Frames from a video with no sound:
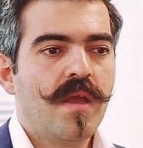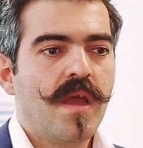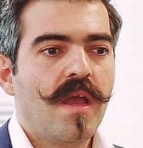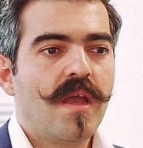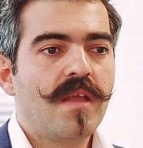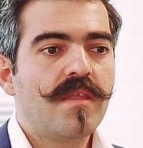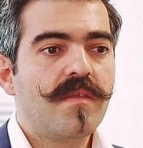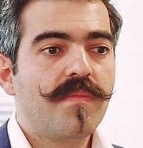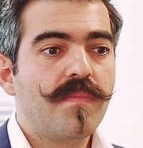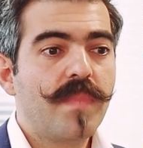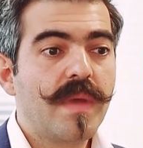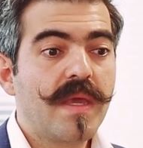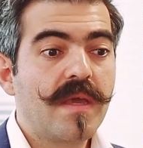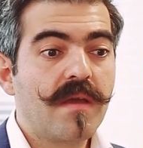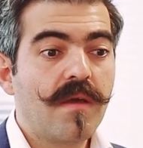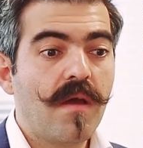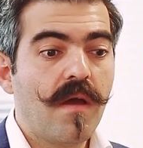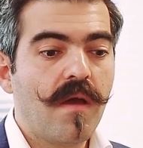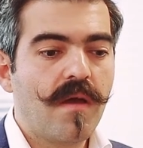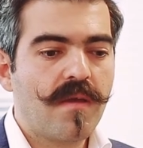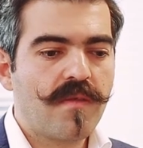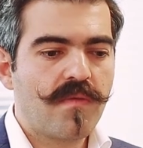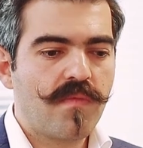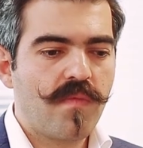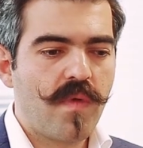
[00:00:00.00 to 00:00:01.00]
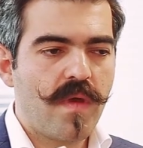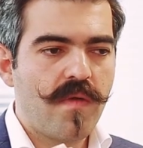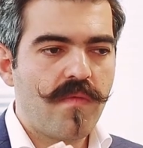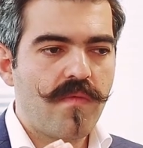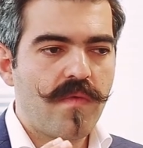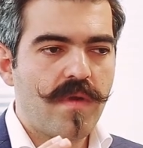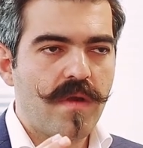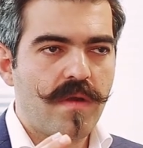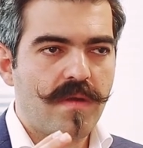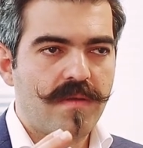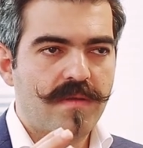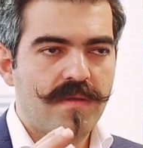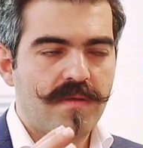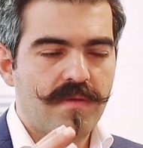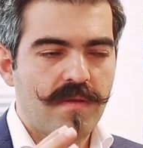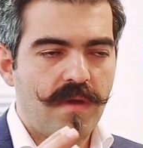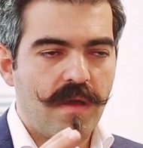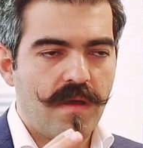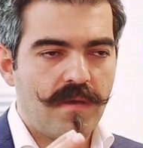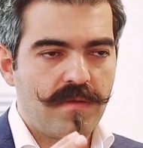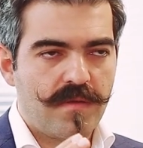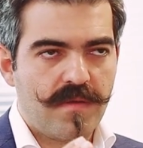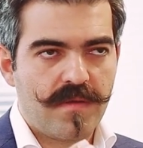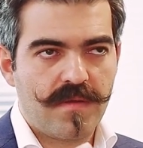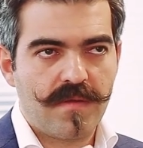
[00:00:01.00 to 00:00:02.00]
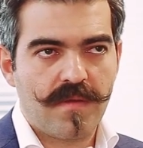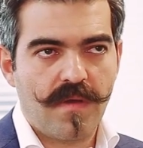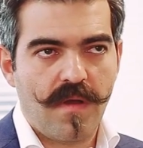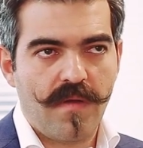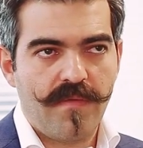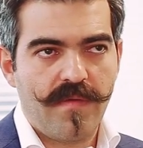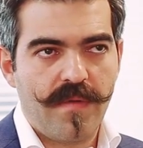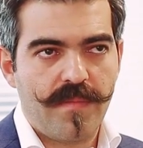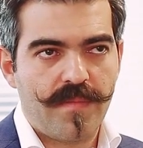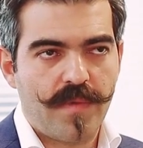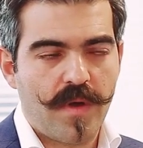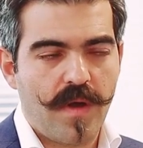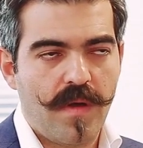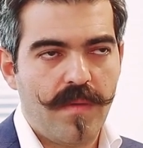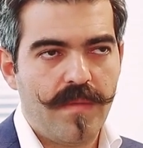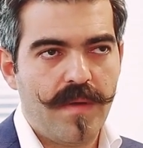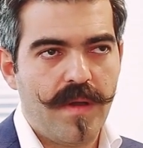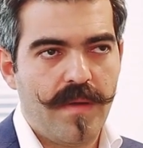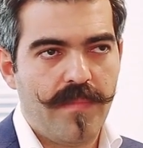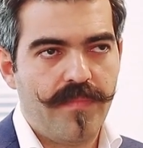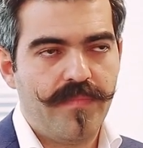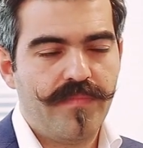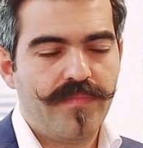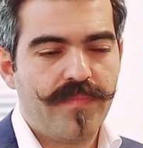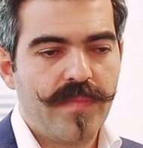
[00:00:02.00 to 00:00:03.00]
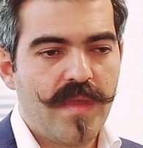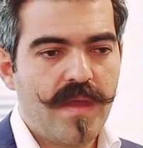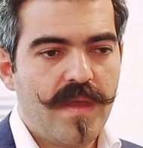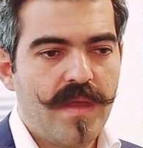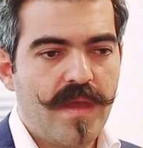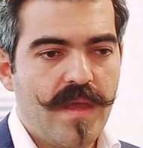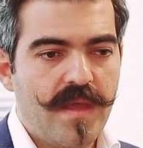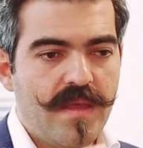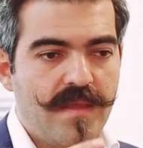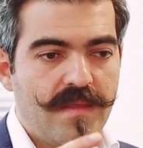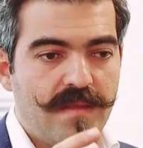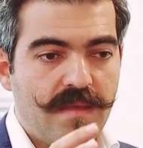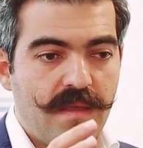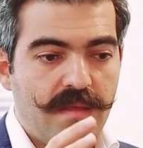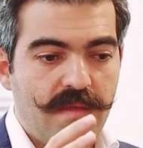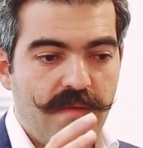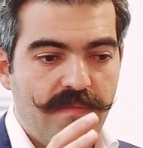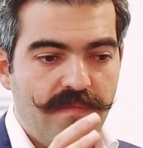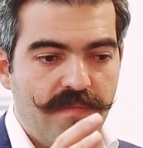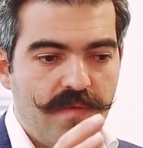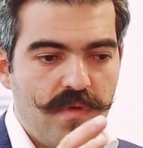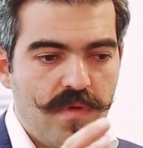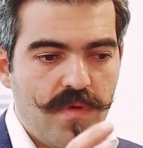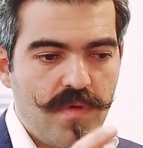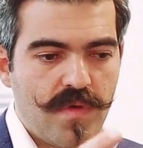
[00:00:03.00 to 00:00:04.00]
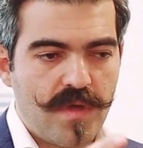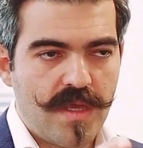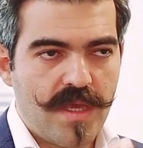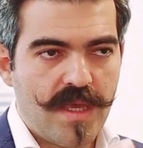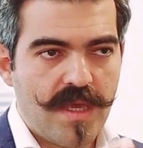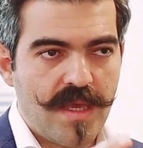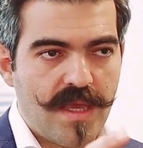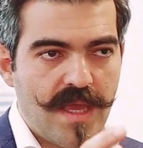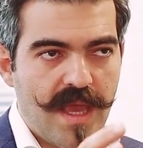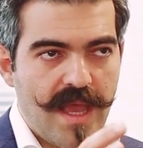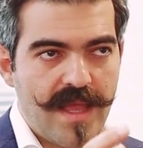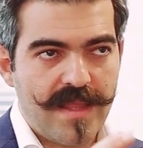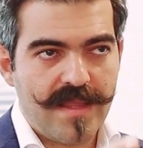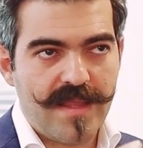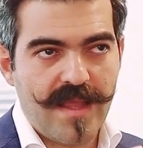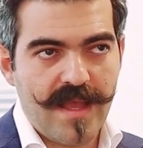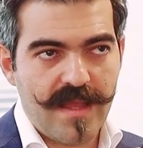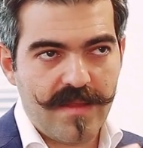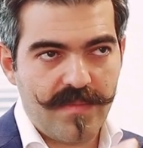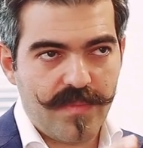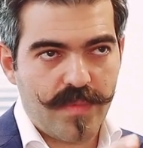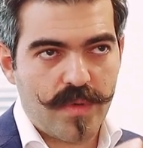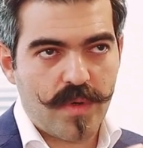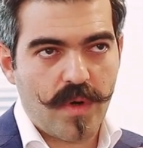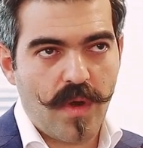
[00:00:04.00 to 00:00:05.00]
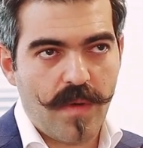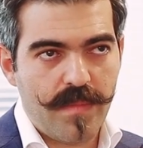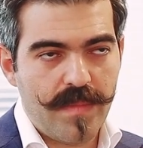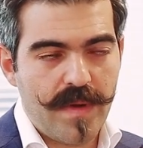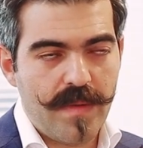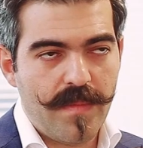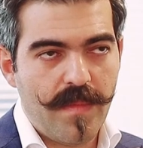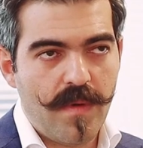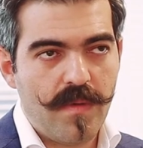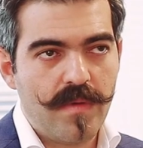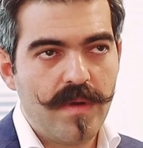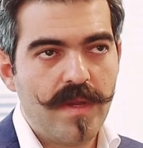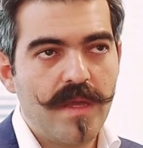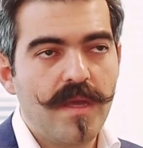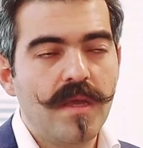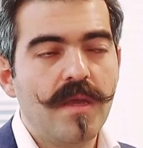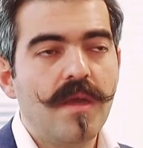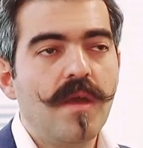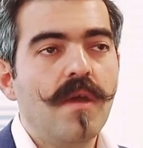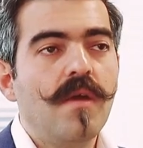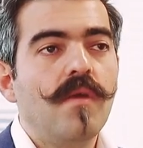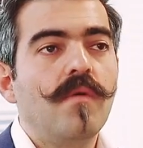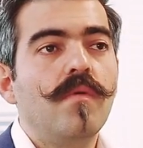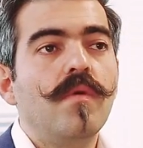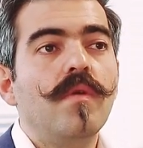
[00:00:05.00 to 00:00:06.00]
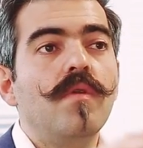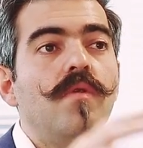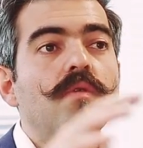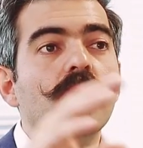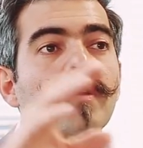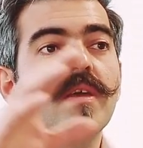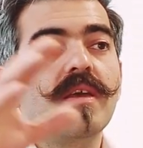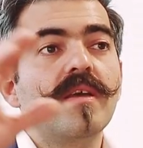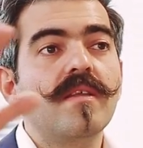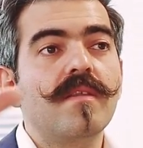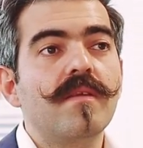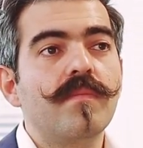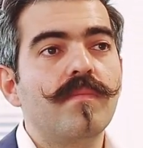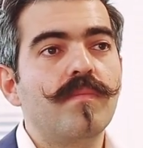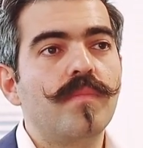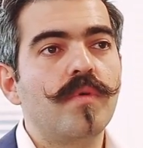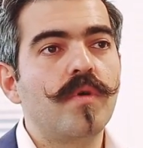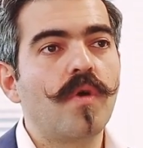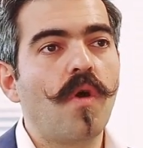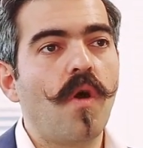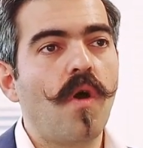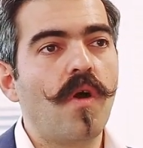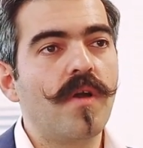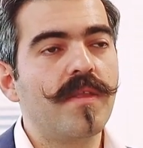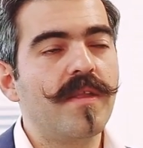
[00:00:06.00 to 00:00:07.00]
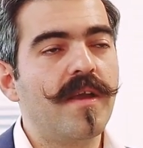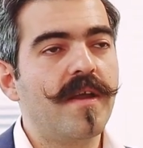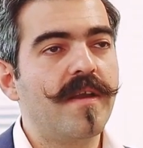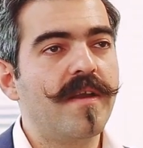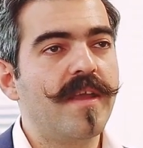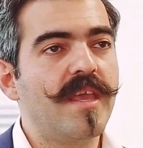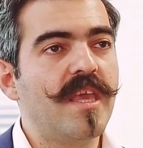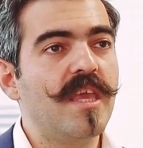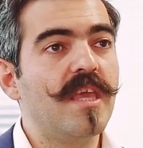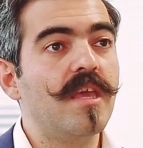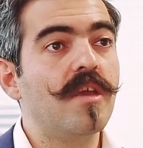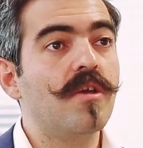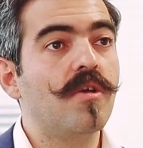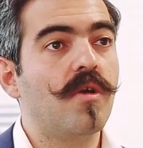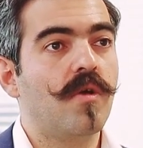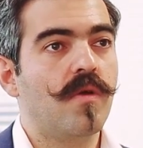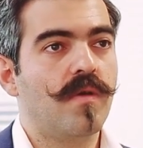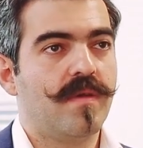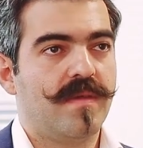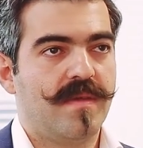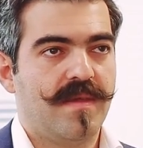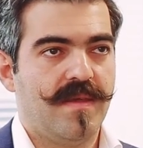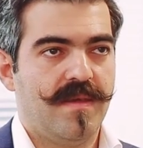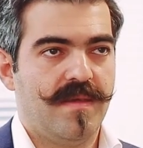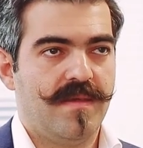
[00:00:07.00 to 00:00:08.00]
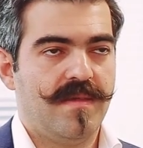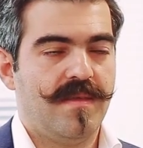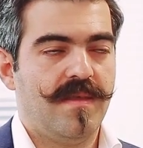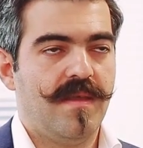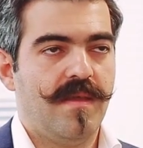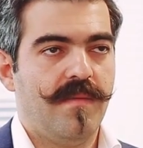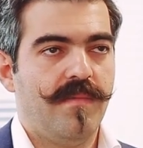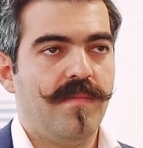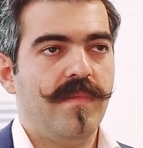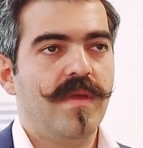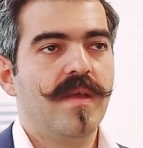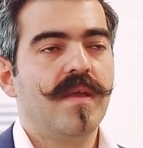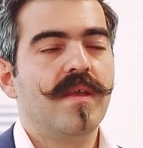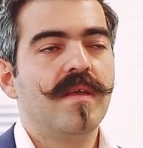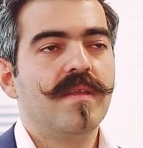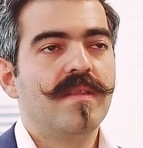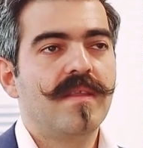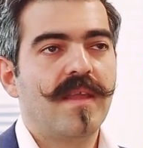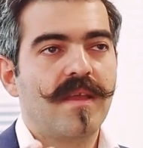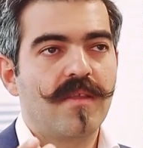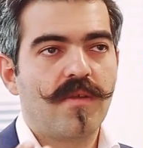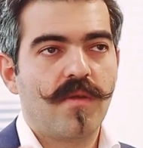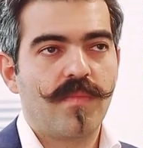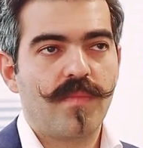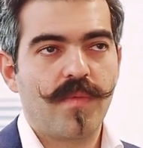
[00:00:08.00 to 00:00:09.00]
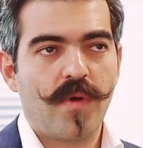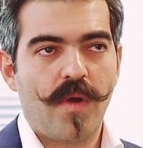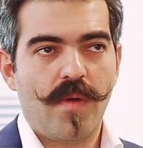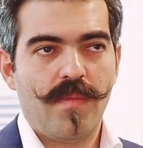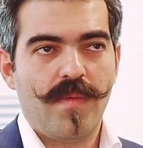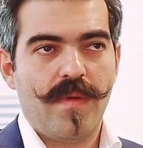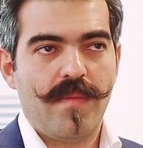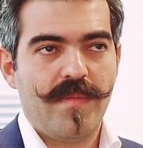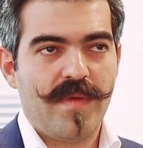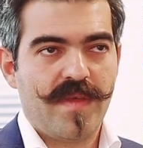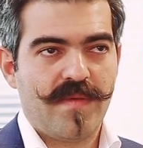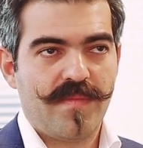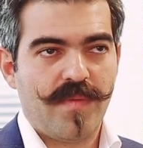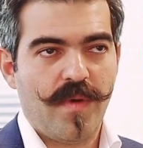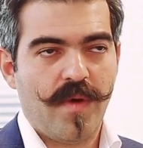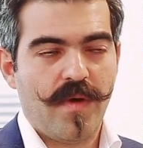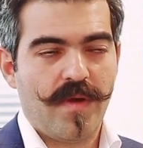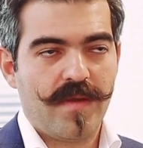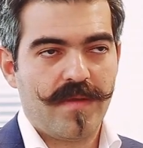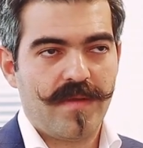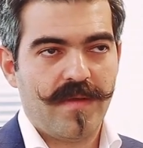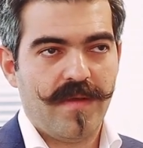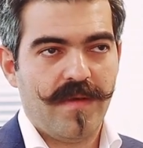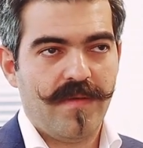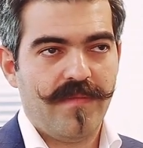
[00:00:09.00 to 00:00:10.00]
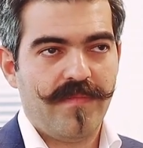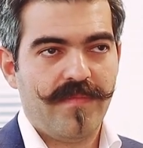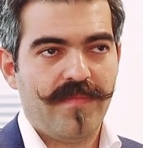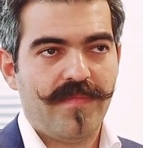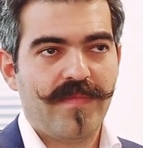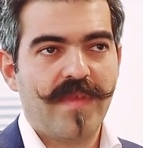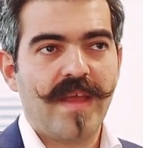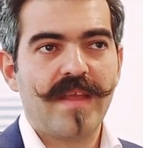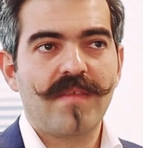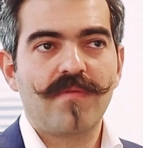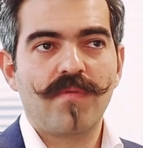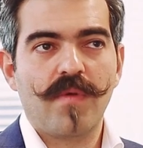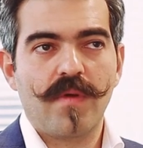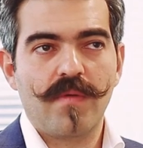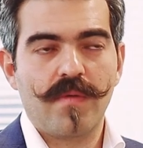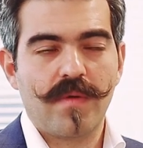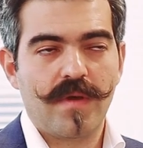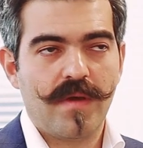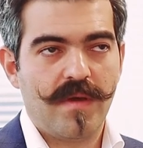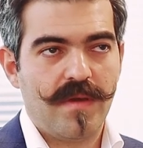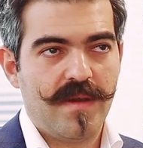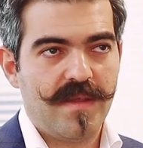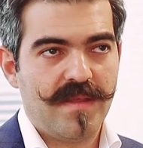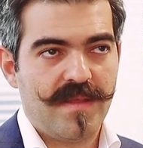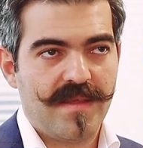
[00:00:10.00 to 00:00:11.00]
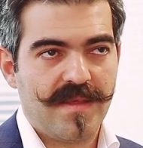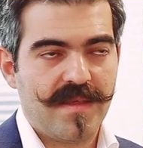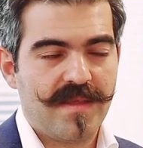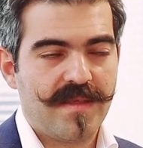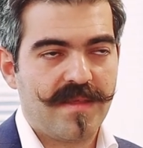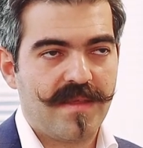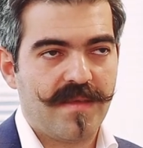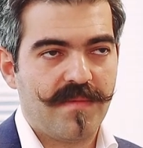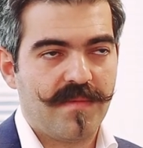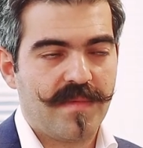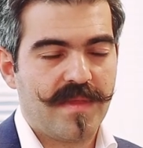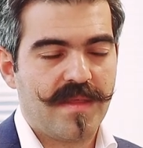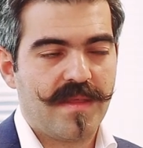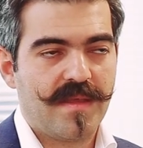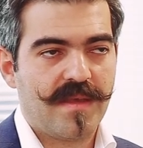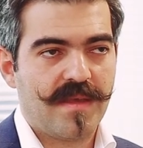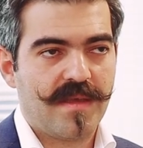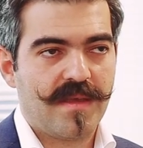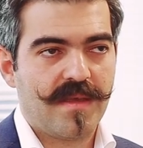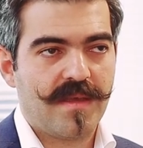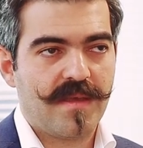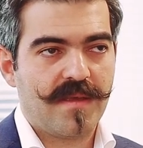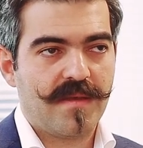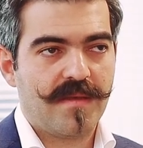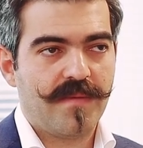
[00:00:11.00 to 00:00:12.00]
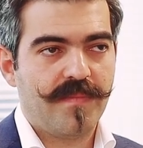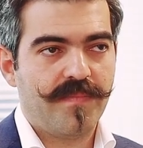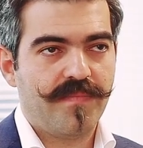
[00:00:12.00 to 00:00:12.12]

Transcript: It's because when we are trying to solve a problem, instead of looking at that problem only, we look at the broader ecosystem that our problem is part of. That's why we call it systems thinking.